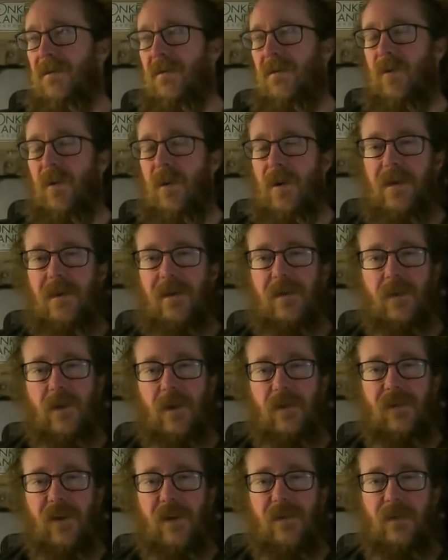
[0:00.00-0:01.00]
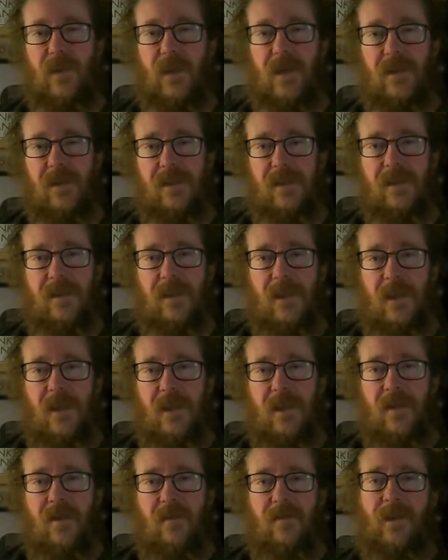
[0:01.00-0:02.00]
20-25 minutes,
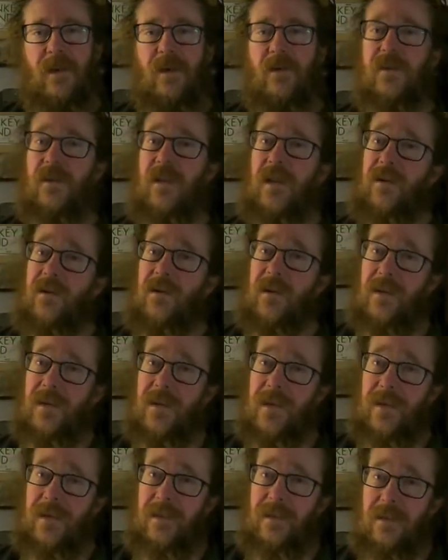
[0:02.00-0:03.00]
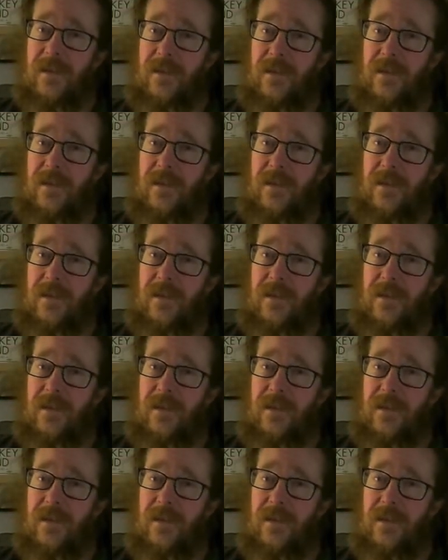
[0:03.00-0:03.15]
but it was later at night,